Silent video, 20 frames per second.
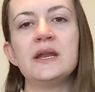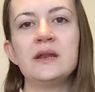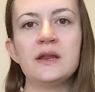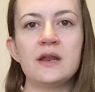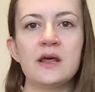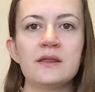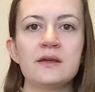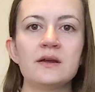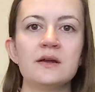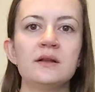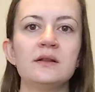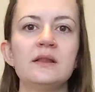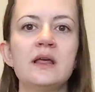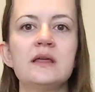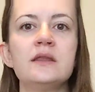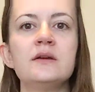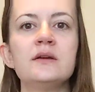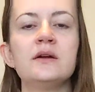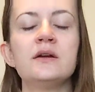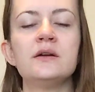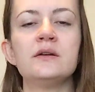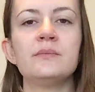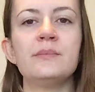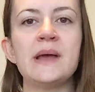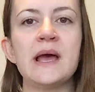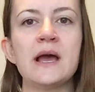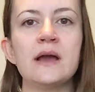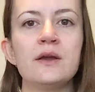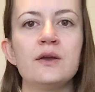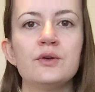in another leather
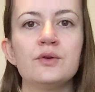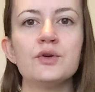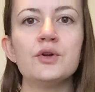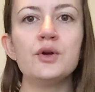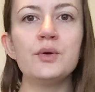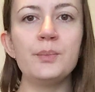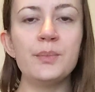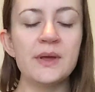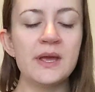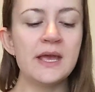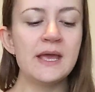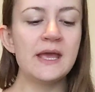bag group,